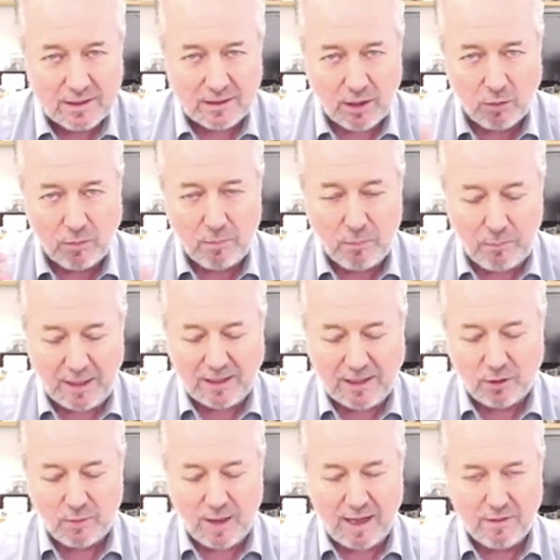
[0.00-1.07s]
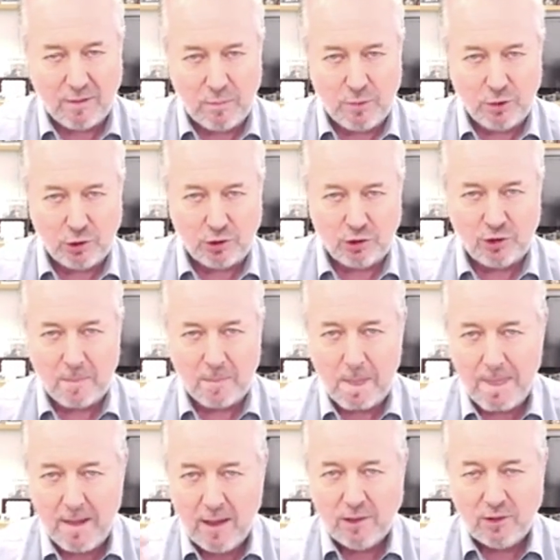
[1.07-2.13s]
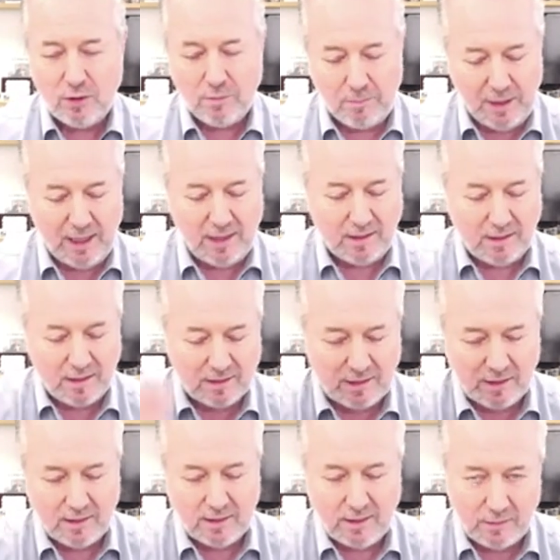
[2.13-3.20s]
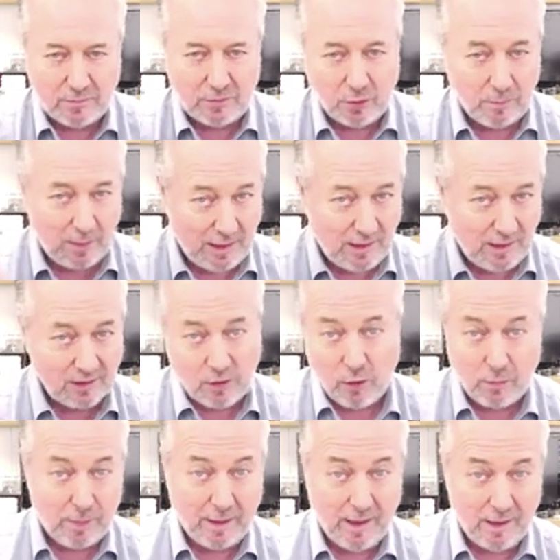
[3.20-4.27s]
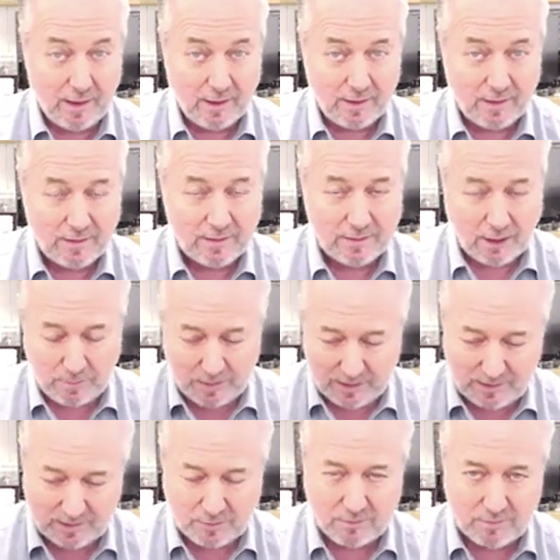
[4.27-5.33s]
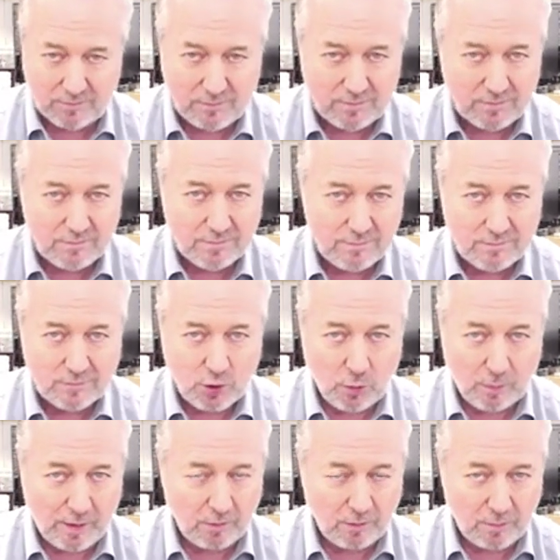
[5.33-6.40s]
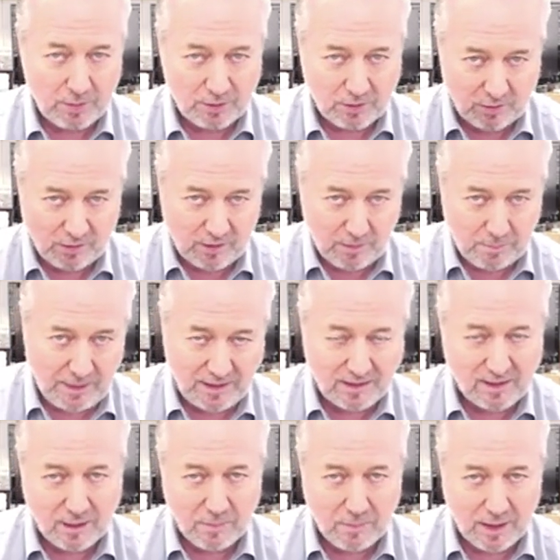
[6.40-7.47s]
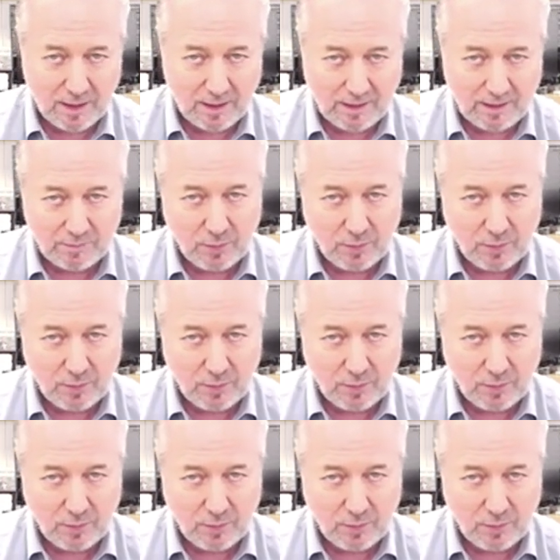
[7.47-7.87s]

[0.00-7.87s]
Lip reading: Don't beat around the bush. To beat is golpear. También es golpear a una persona, to beat somebody.